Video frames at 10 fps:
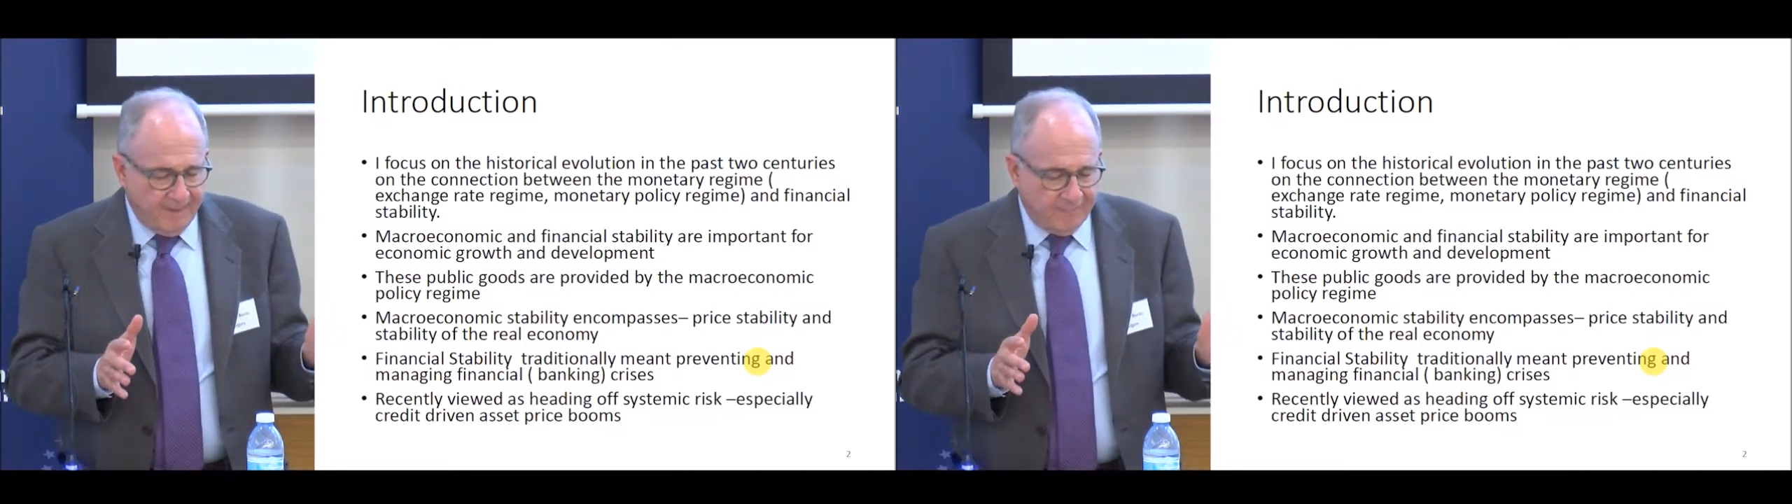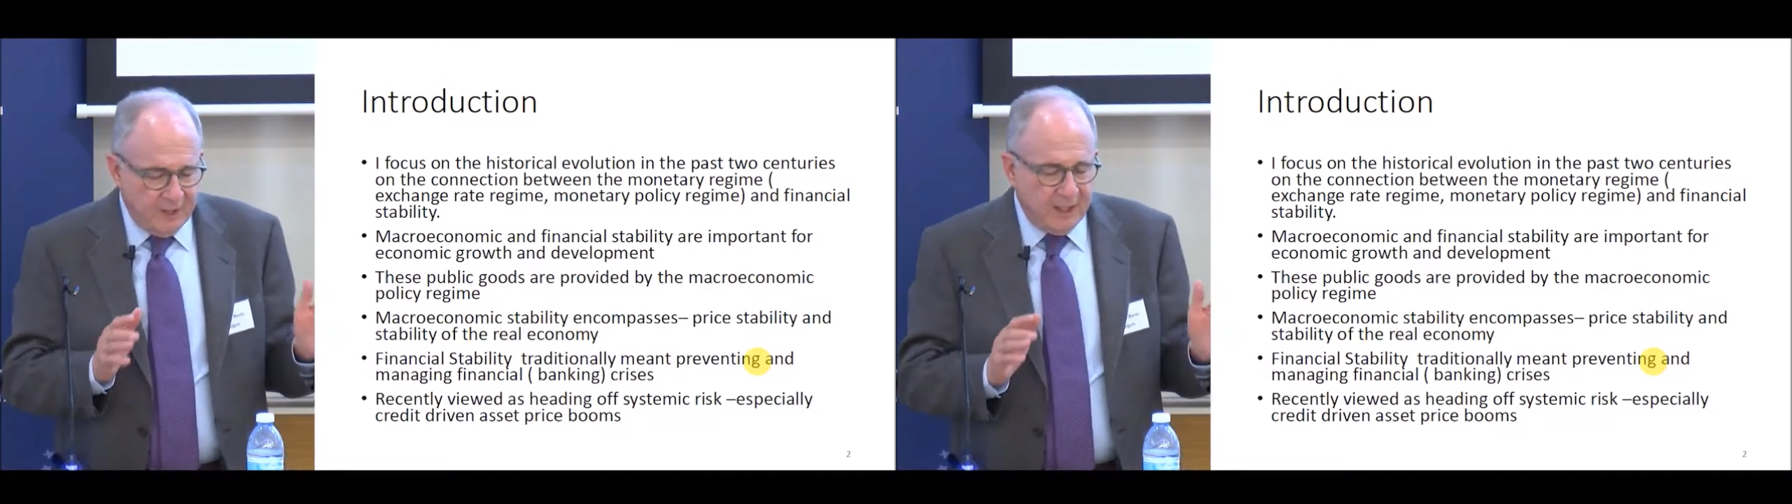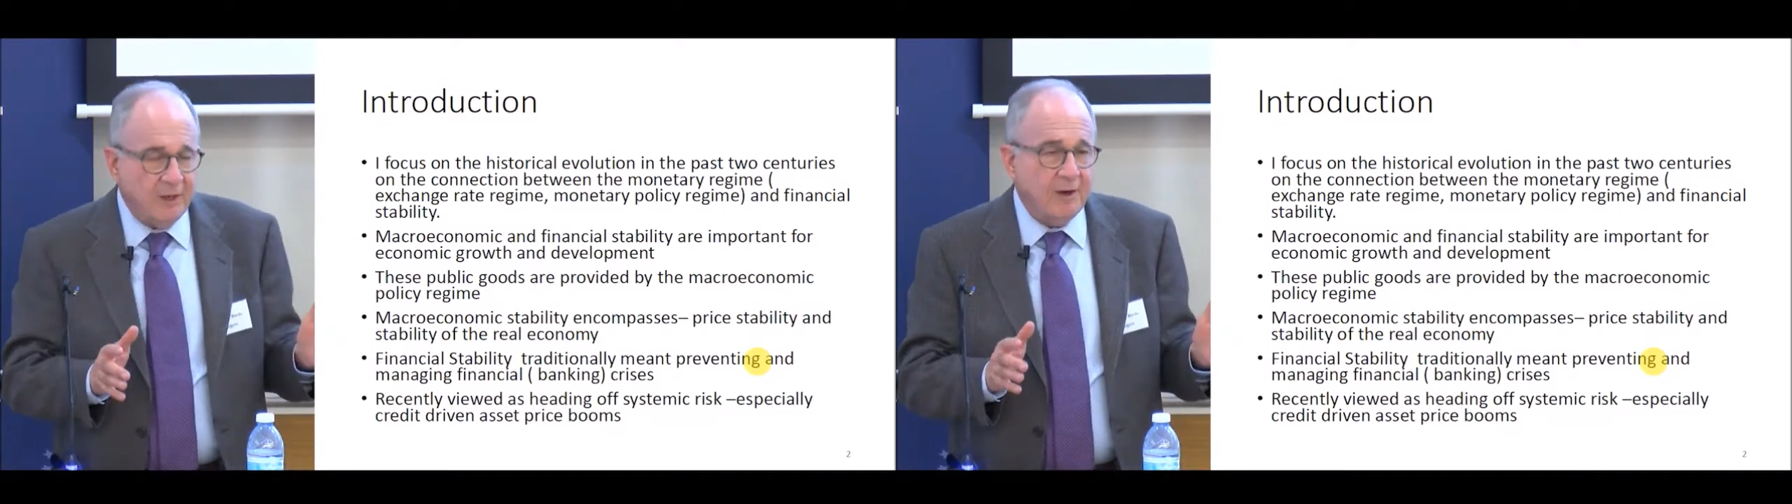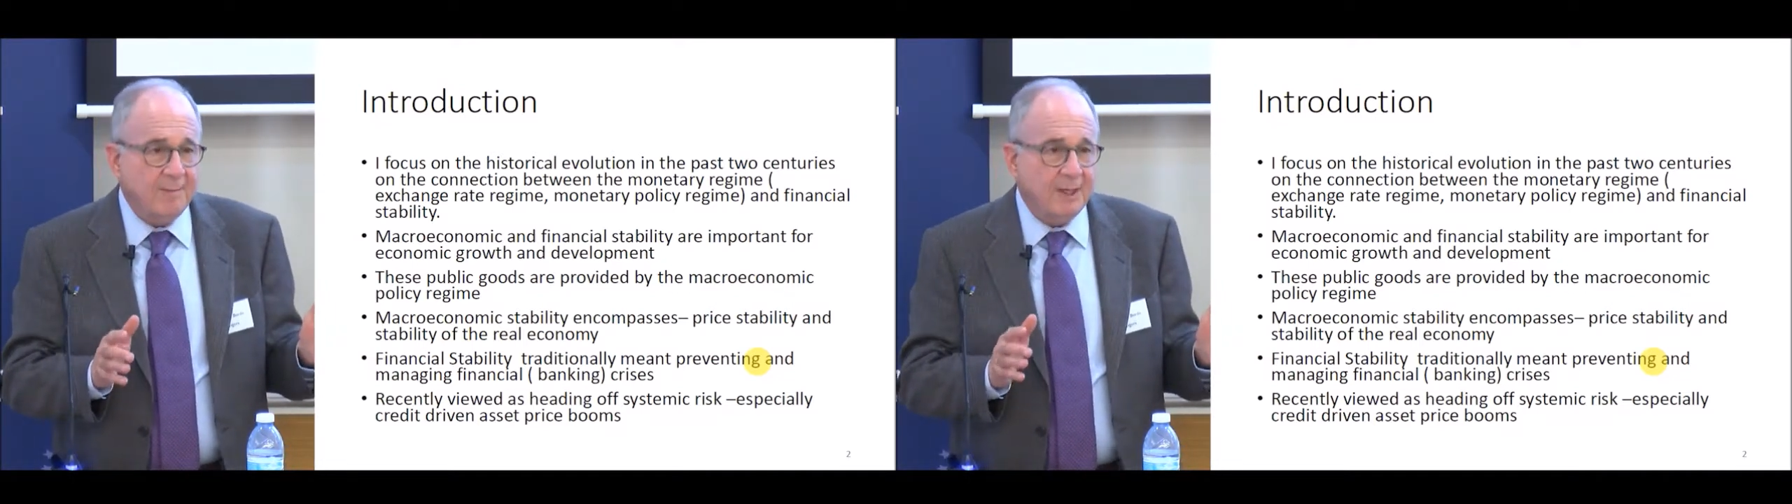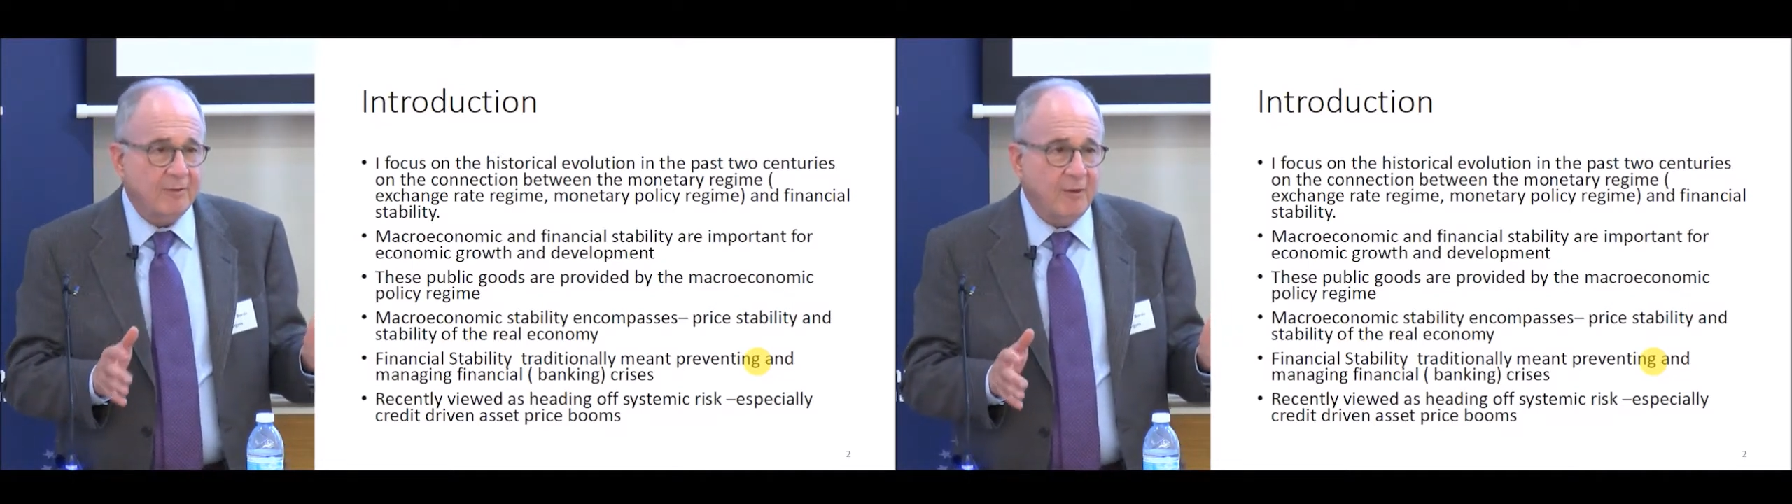for
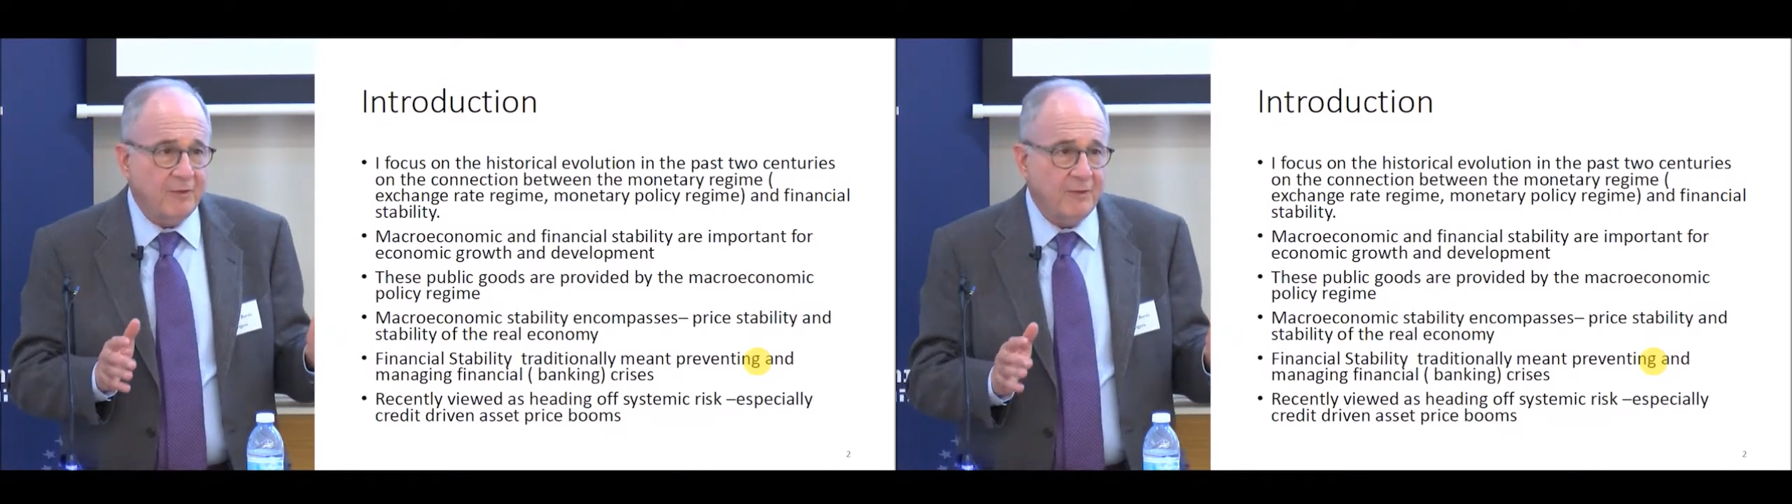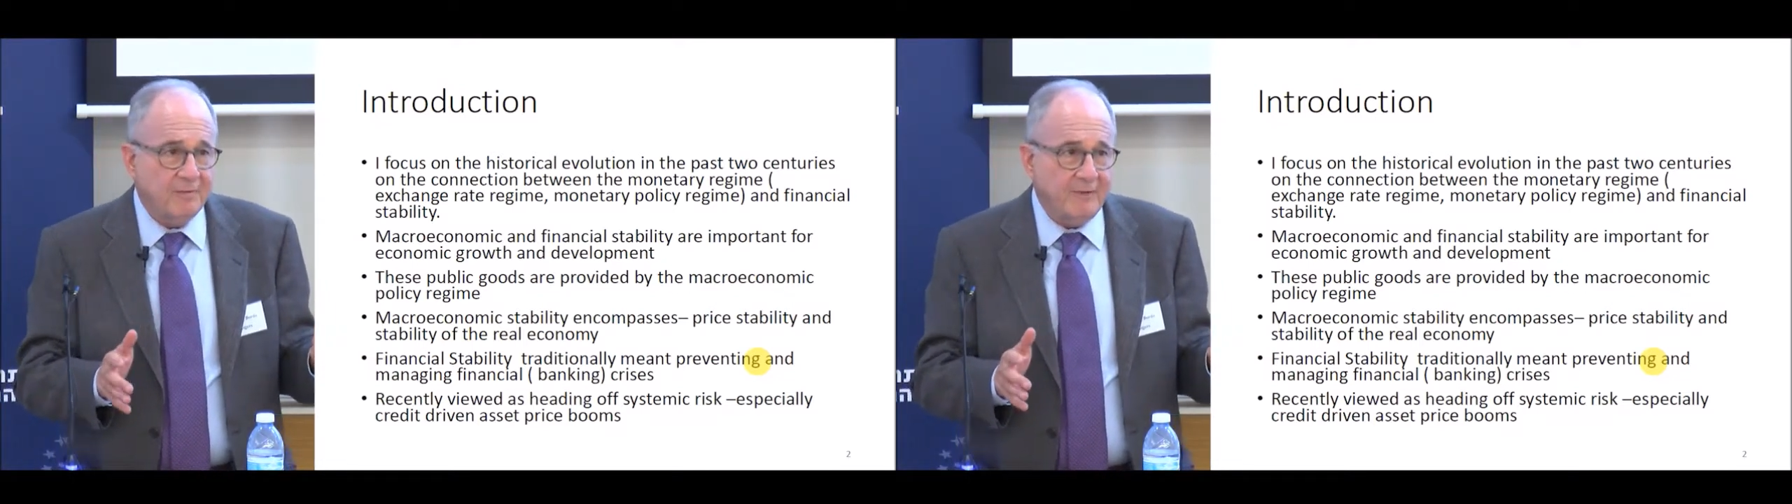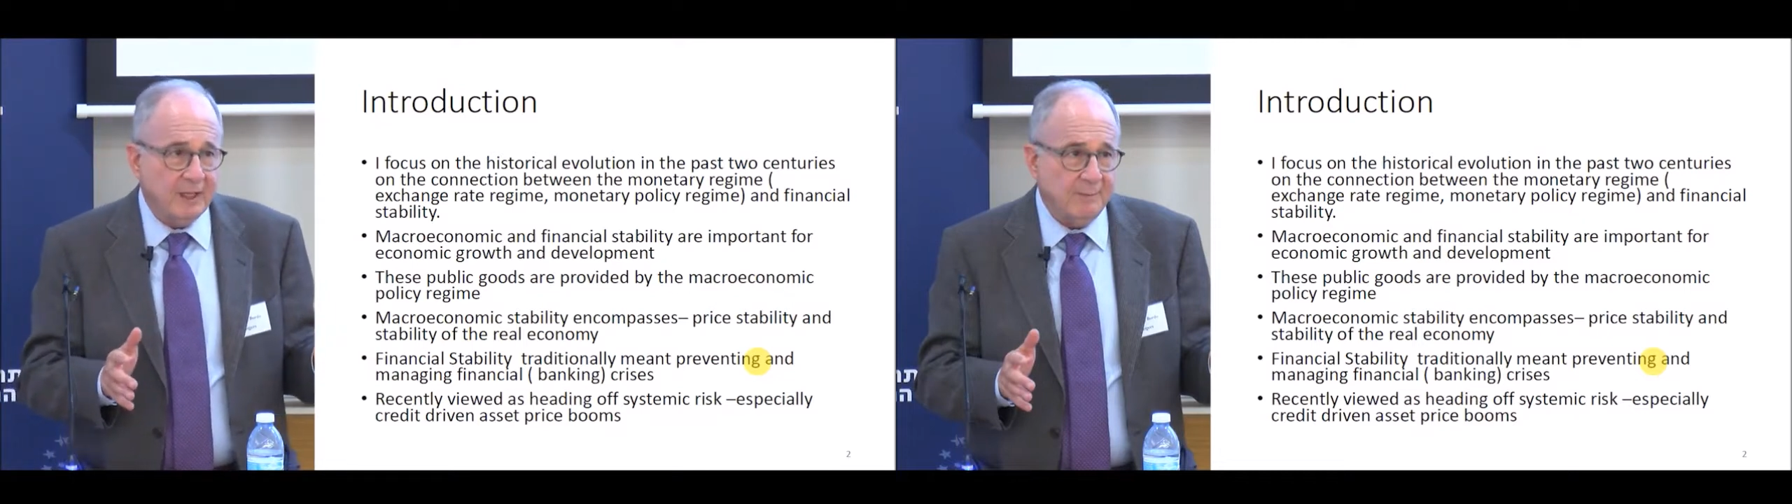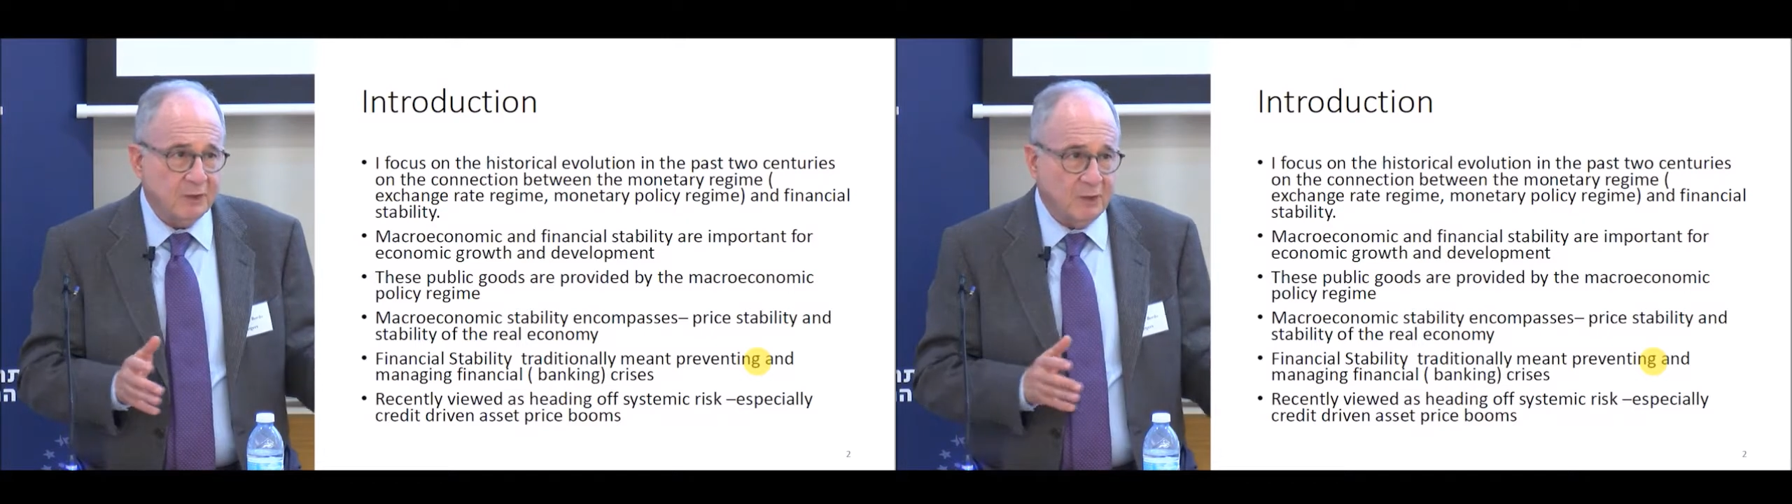economic growth and development.